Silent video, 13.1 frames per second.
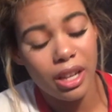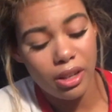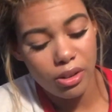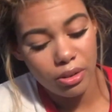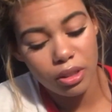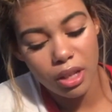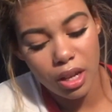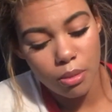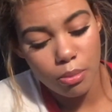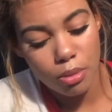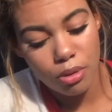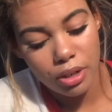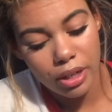I know it's kind
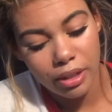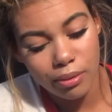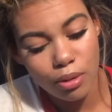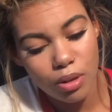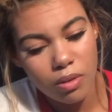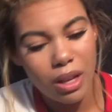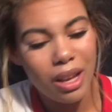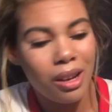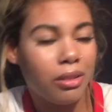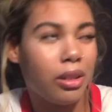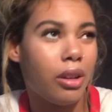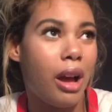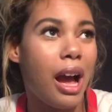of boring. Well, I
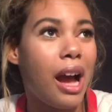don't know.